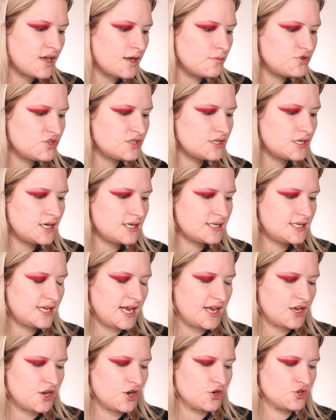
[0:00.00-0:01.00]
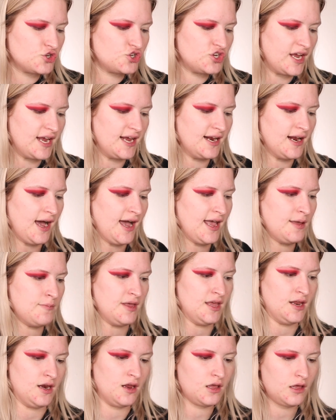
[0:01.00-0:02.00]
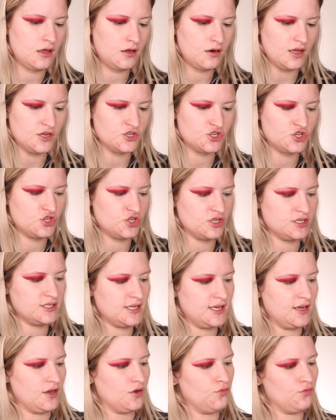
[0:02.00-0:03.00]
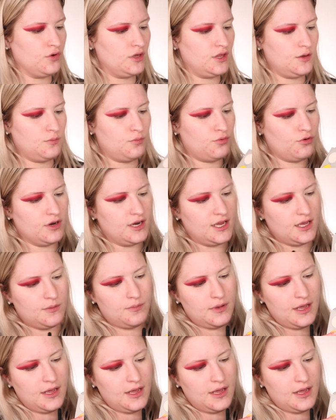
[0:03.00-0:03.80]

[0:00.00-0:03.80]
think I'm just gonna take her shade I'm In It. It's just like a really pretty